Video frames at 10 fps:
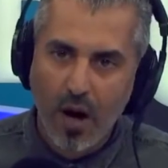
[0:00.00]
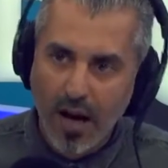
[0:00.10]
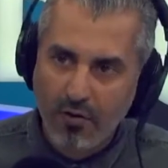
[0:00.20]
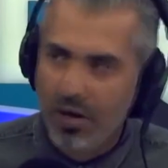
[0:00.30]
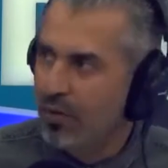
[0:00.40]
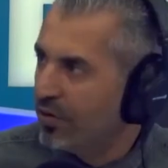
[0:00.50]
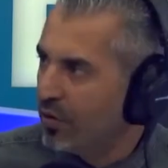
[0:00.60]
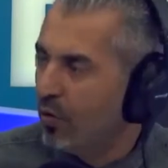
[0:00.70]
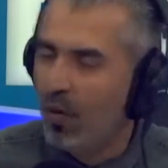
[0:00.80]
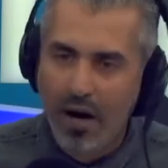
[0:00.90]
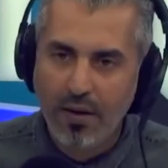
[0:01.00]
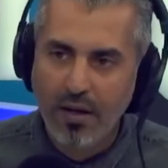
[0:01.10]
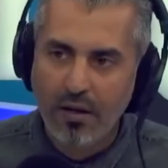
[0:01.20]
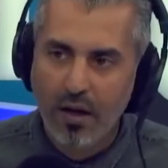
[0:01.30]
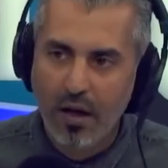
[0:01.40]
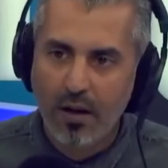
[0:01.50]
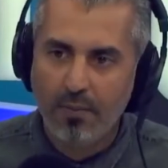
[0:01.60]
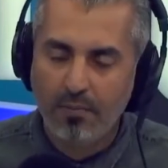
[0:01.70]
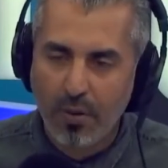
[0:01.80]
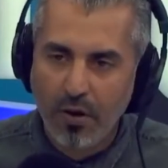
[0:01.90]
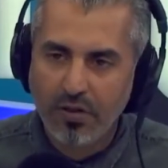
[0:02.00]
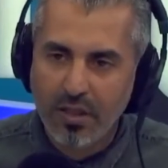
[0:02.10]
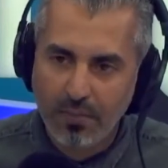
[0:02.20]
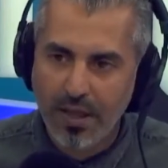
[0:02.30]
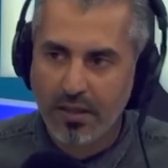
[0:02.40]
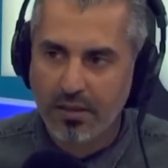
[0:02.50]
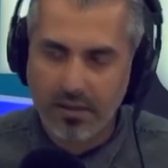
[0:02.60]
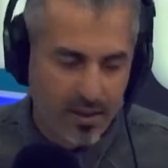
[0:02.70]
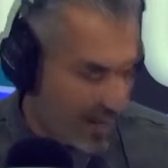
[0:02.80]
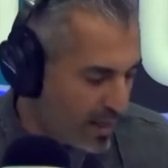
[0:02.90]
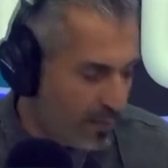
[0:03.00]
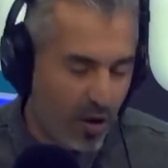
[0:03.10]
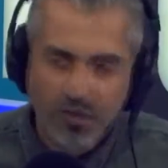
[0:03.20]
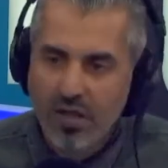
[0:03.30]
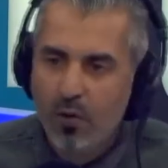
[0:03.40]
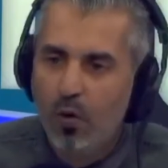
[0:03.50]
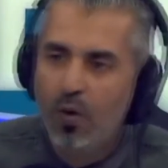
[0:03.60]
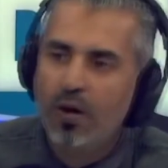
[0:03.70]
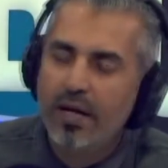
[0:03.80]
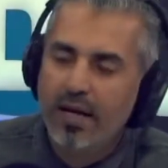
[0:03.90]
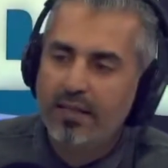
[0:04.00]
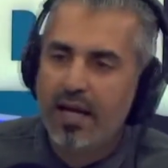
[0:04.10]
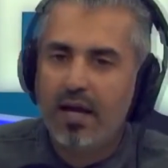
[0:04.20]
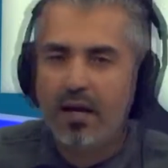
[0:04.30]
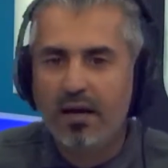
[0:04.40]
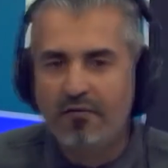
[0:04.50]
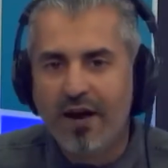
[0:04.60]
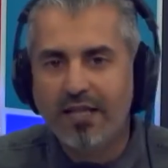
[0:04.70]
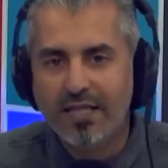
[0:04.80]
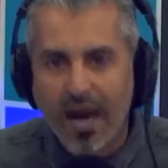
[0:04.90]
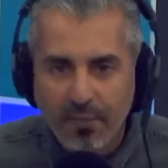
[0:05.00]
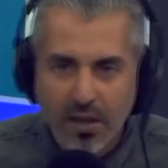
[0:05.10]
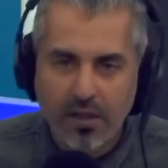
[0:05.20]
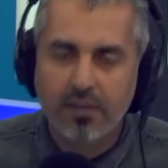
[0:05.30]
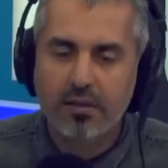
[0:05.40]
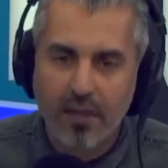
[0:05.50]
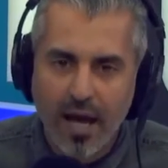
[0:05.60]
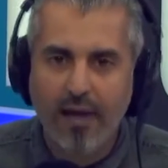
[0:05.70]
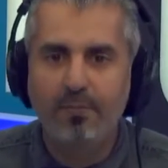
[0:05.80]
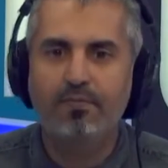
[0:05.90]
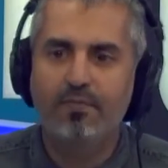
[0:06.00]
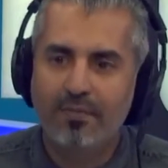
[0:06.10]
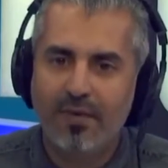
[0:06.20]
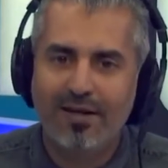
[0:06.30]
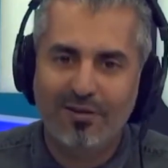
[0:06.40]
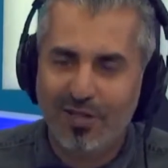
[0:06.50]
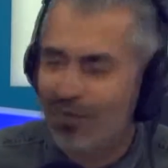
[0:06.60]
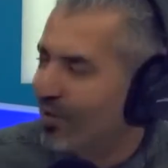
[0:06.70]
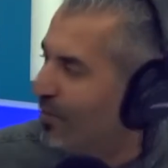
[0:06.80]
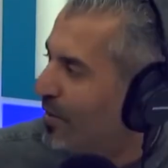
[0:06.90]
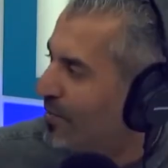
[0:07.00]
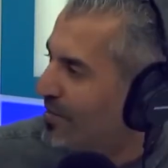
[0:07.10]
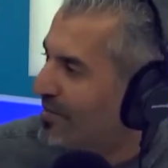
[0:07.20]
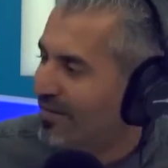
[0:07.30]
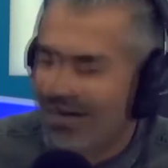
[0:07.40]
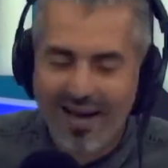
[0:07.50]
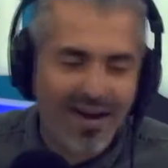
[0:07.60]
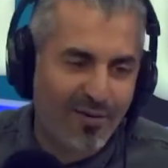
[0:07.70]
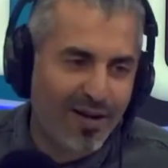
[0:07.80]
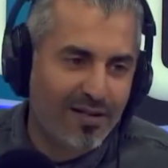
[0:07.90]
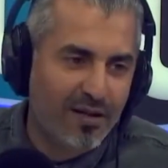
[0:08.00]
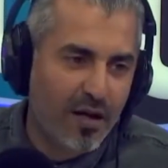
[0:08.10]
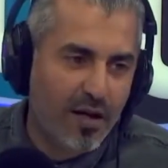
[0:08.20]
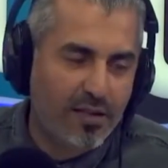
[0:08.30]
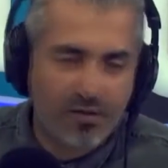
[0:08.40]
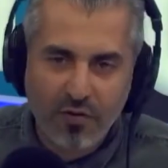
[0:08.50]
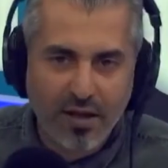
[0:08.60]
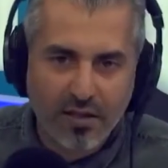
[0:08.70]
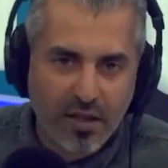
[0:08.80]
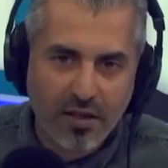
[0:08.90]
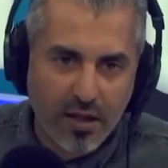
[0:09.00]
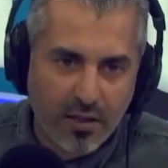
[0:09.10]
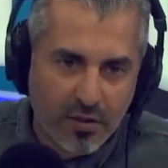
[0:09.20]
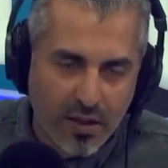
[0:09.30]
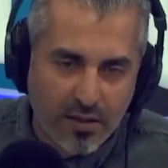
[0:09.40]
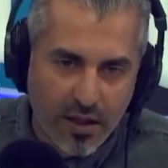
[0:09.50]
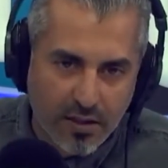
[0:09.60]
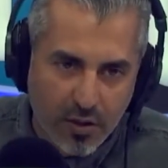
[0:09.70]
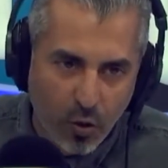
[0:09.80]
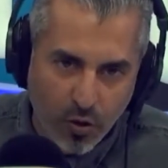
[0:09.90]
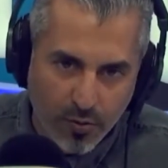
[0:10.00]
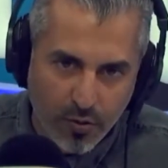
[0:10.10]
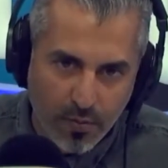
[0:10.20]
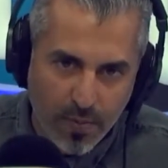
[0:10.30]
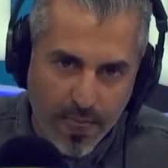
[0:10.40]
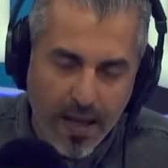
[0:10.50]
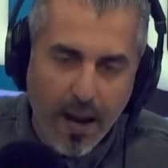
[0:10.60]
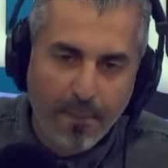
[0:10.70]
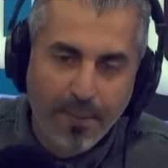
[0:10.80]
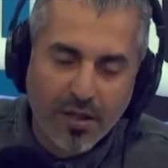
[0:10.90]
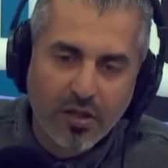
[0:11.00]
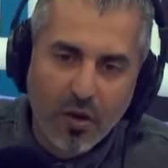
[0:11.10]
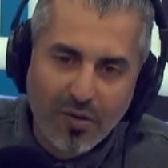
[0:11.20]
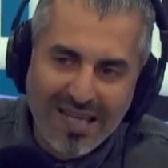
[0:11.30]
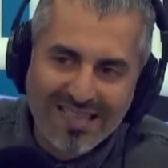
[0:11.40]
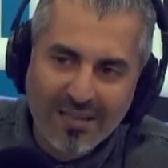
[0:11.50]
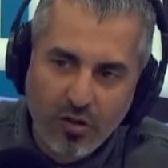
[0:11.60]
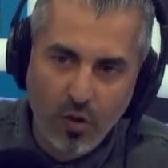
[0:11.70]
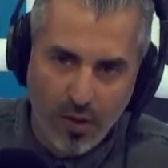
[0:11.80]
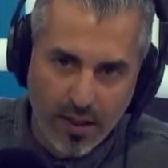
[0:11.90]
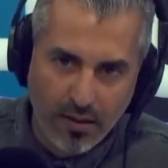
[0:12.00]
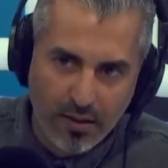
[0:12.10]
agree with you. Promoting peace and opposing war is a fantabulous aim. I use that word on purpose, right? It's great. It's laudable, but you don't need to do it